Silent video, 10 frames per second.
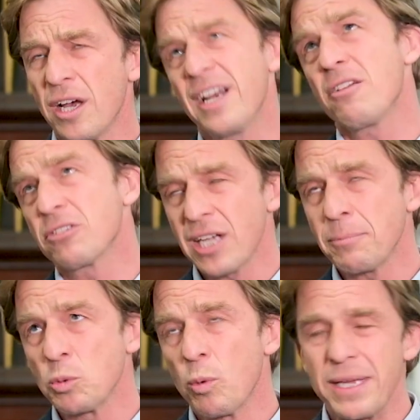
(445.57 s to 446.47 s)
another
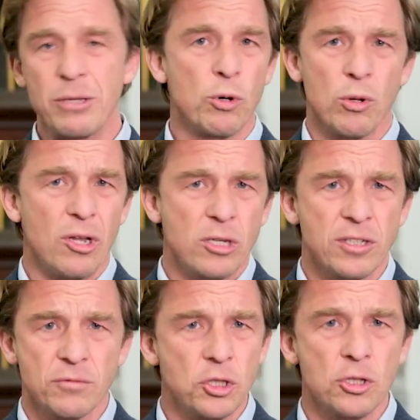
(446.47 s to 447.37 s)
exception would be, well,
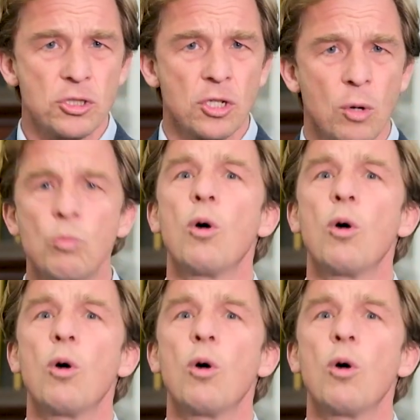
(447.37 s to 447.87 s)
lots of Jews